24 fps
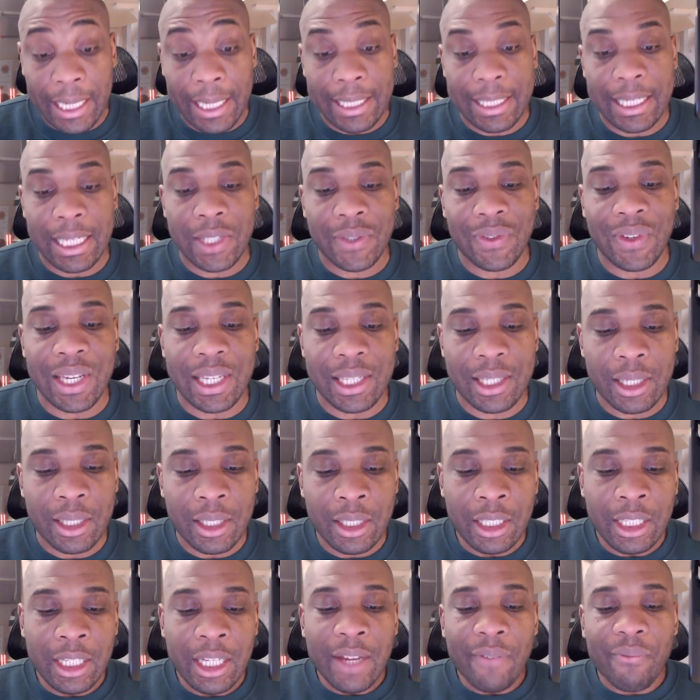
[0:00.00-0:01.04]
says this:
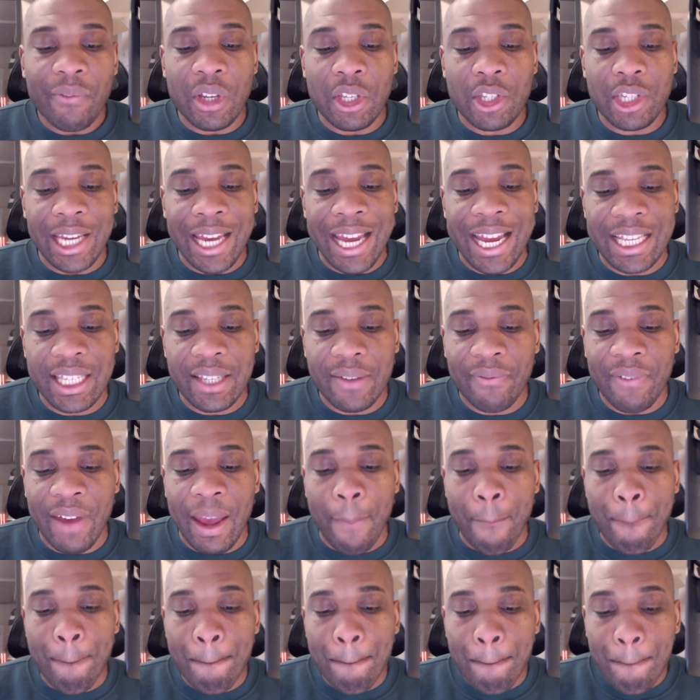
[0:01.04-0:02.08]
"Then Jehoshaphat
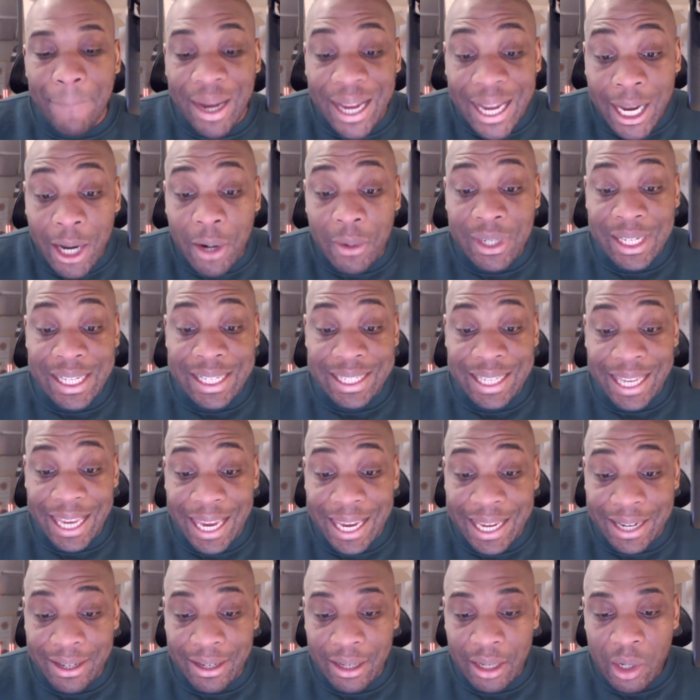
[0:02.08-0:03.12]
bowed his
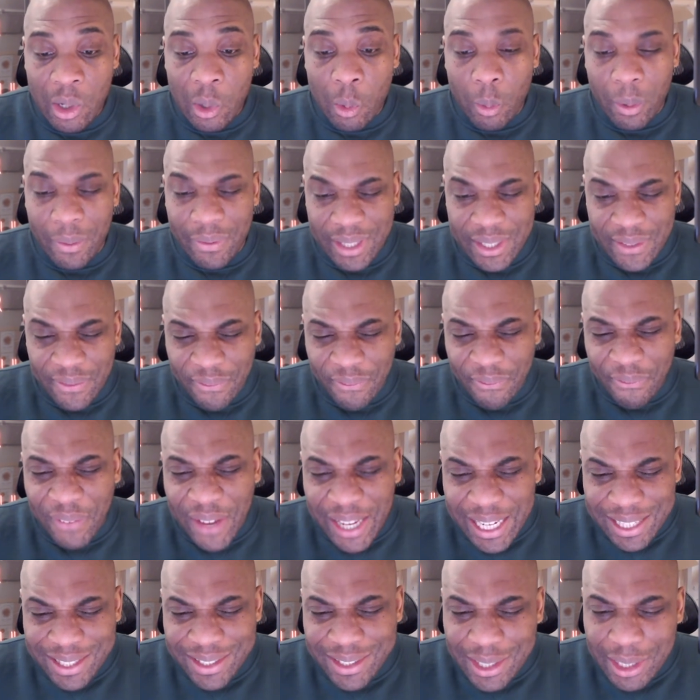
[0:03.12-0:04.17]
head with his
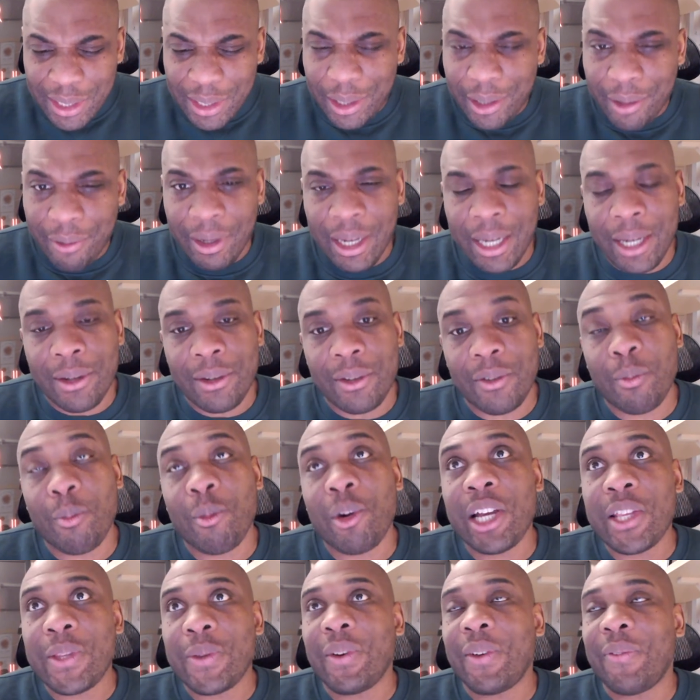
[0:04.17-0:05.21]
face to the ground,"
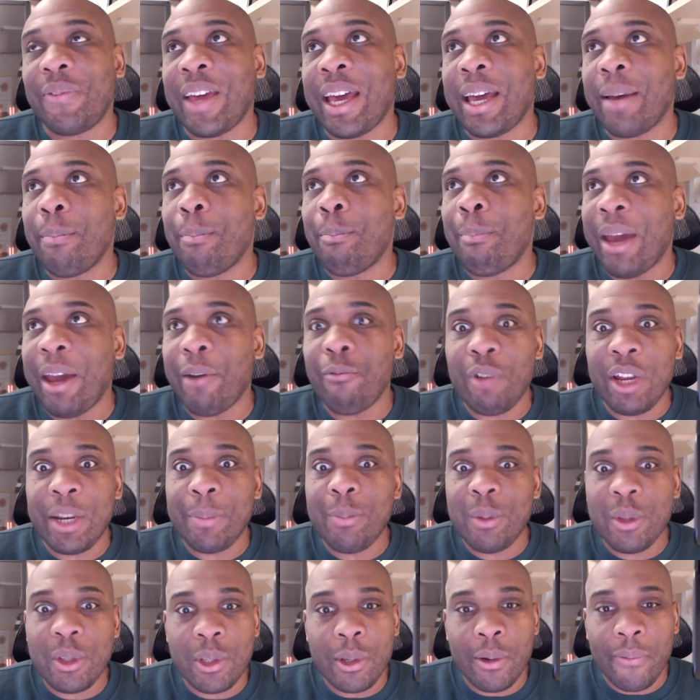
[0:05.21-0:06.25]
reminds me of that Matt
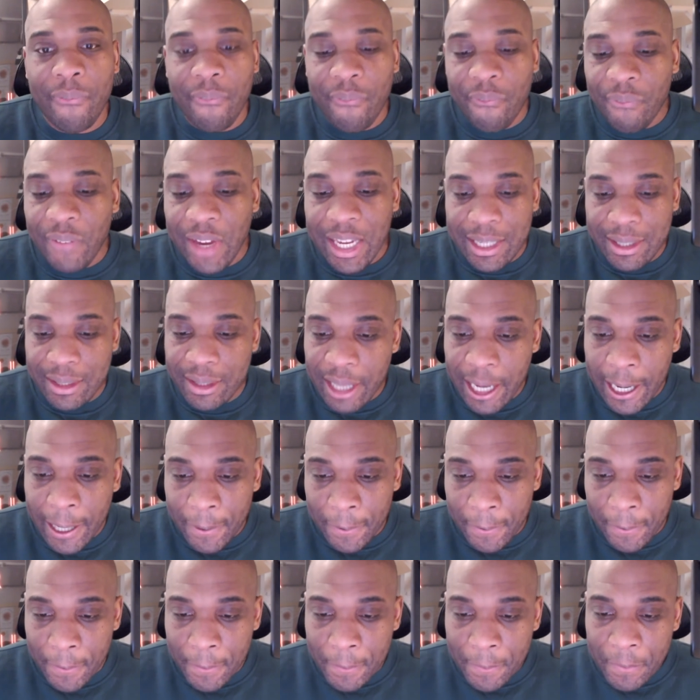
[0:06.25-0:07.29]
Redman song, "Face
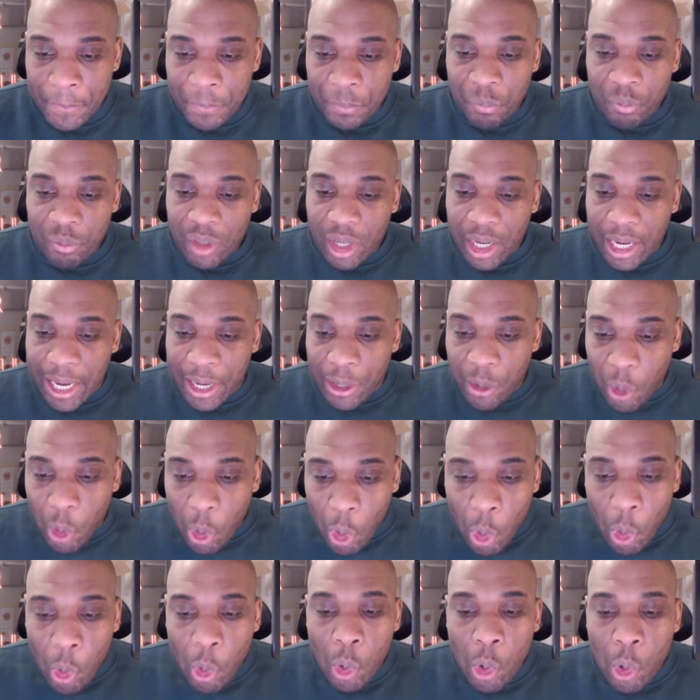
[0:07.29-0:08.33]
Down," "and
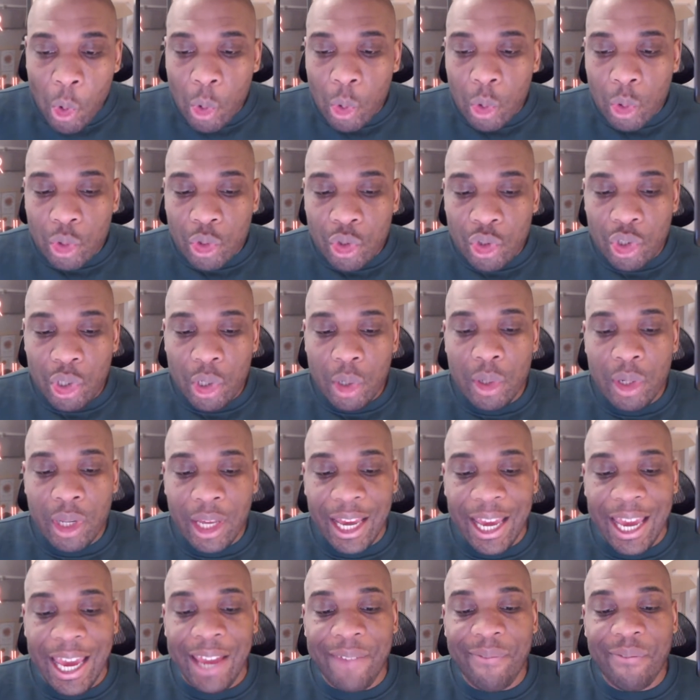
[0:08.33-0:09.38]
all
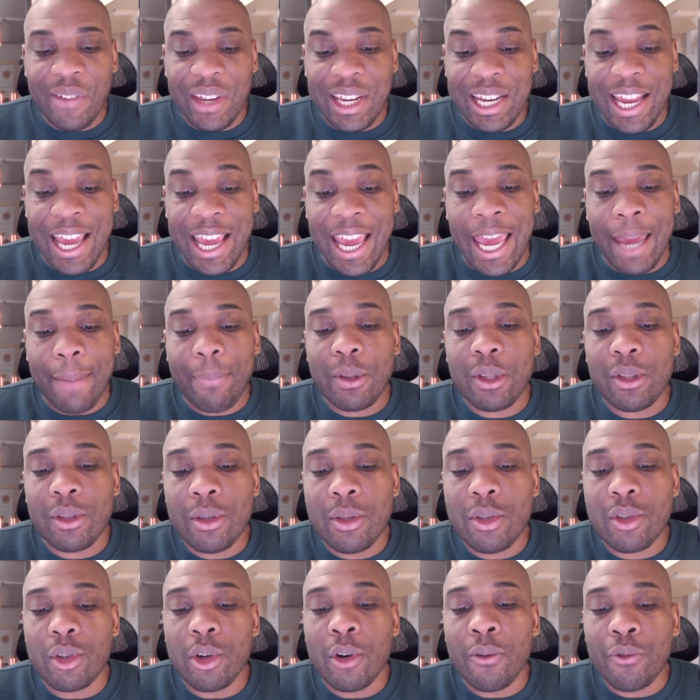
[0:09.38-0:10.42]
Judah and the
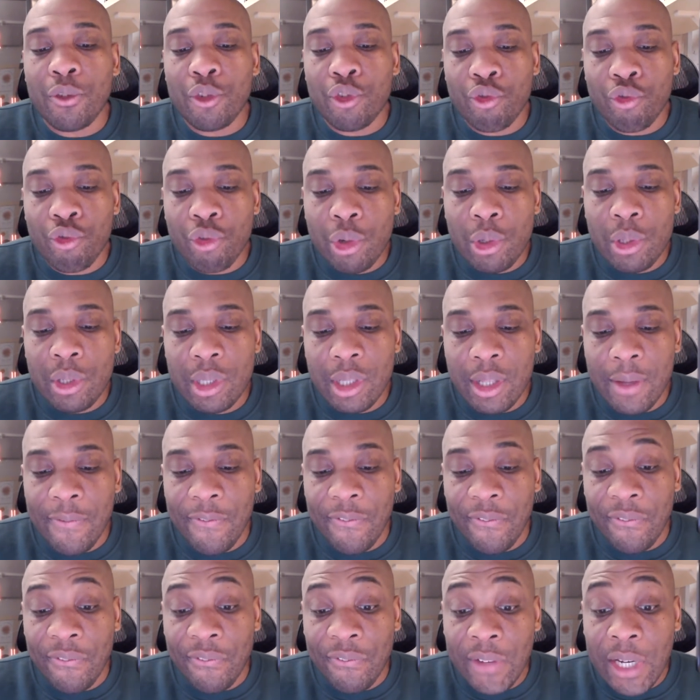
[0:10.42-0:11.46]
inhabitants of Jerusalem
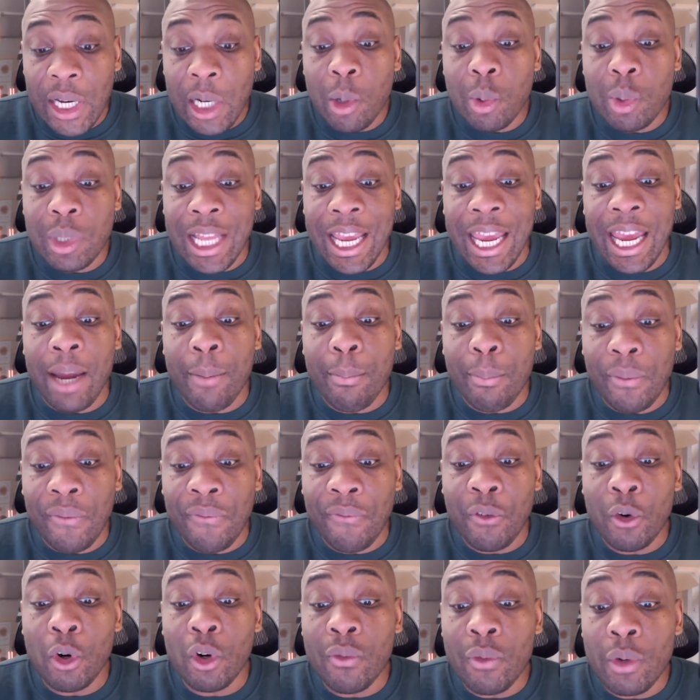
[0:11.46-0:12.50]
fell down
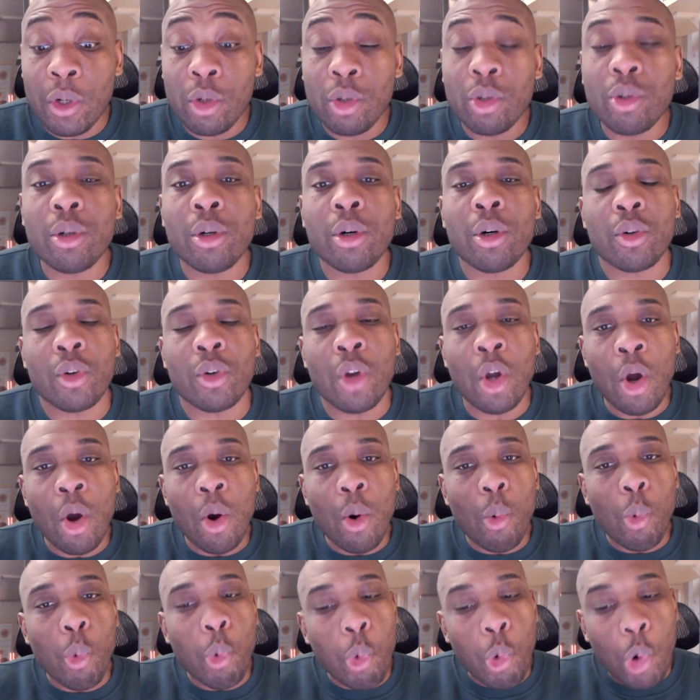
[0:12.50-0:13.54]
before the Lord,
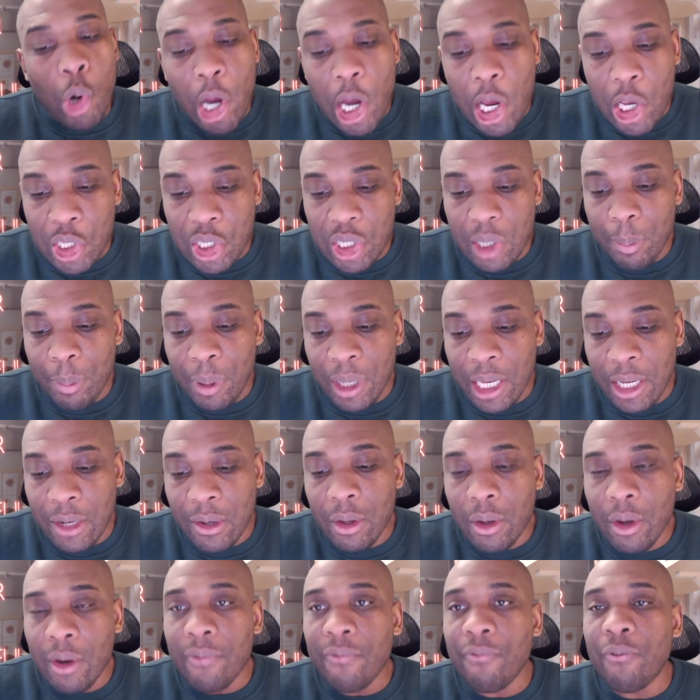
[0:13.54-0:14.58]
worshipping
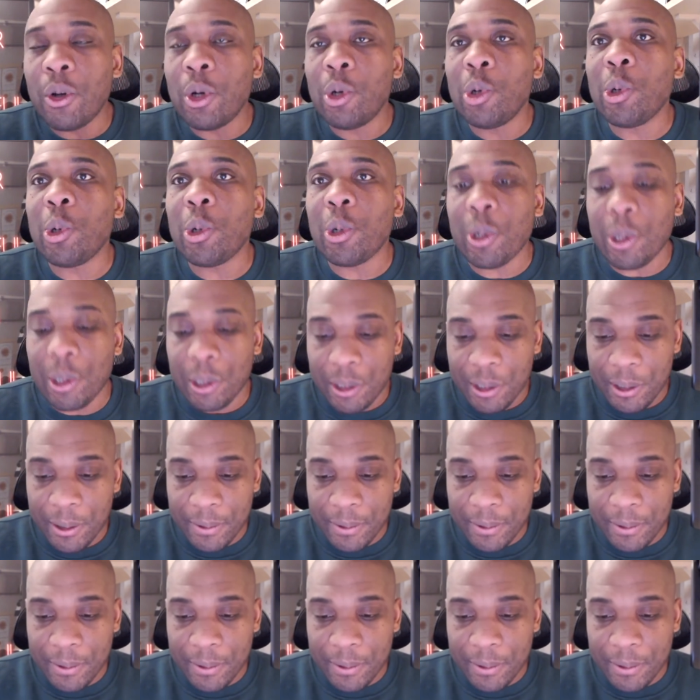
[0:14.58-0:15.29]
the Lord."